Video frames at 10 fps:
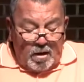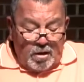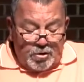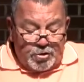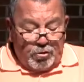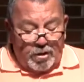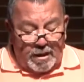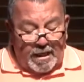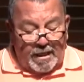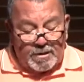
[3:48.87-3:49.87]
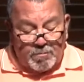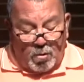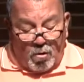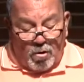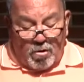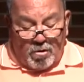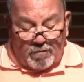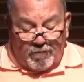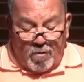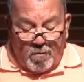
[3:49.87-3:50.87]
Surely he has borne our
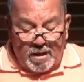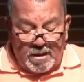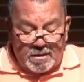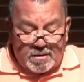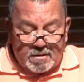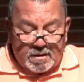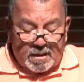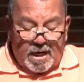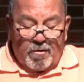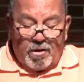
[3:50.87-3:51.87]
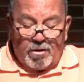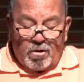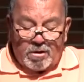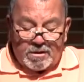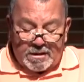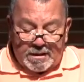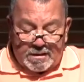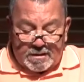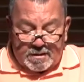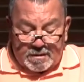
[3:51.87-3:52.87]
infirmities and carried our
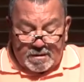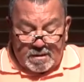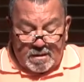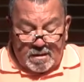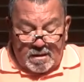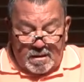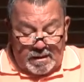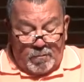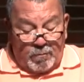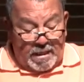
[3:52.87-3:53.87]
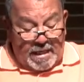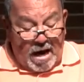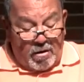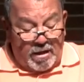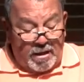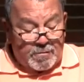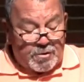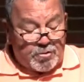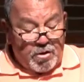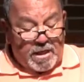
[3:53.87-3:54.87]
diseases, yet we accounted him
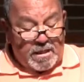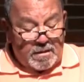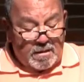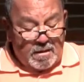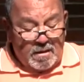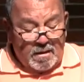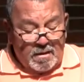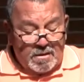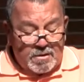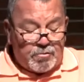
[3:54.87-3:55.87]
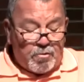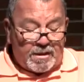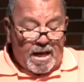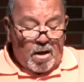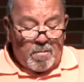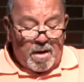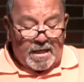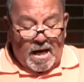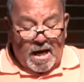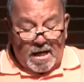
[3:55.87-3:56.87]
stricken, struck down by
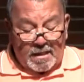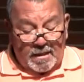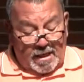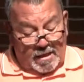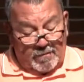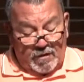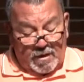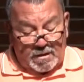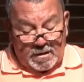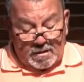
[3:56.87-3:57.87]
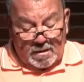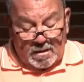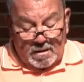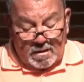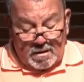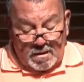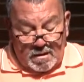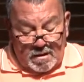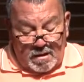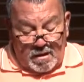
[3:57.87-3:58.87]
God, and afflicted.
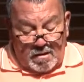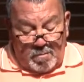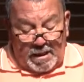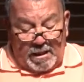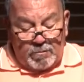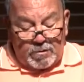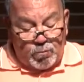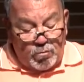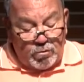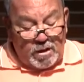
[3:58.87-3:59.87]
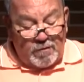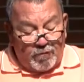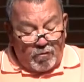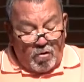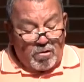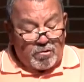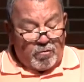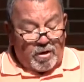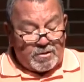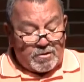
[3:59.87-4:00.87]
But he was wounded our
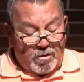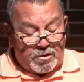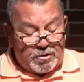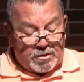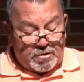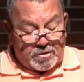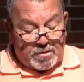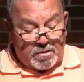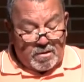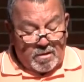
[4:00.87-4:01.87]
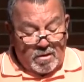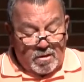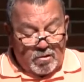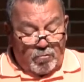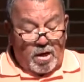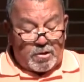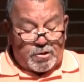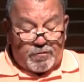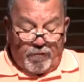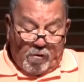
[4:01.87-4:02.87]
transgressions, crushed
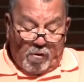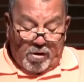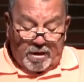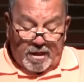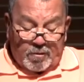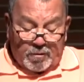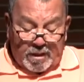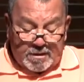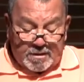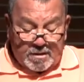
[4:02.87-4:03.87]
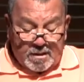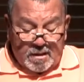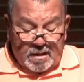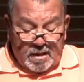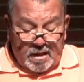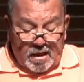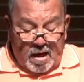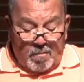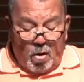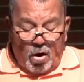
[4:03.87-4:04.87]
for our iniquities.
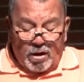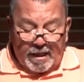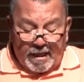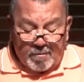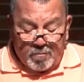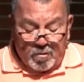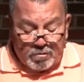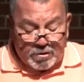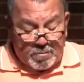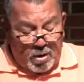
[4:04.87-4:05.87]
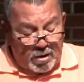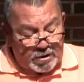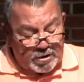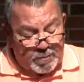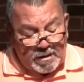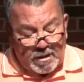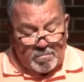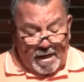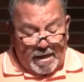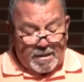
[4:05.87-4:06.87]
Upon him was the punishment that
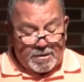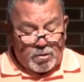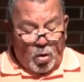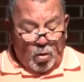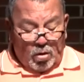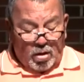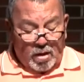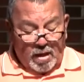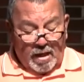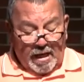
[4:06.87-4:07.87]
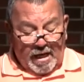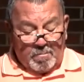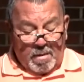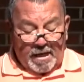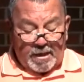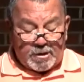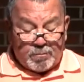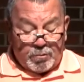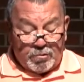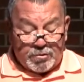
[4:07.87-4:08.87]
made us whole, and by his
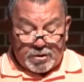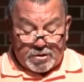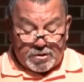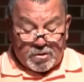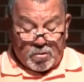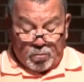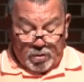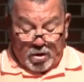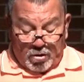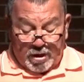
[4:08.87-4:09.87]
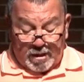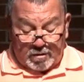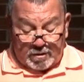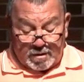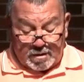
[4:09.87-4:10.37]
bruises we are healed.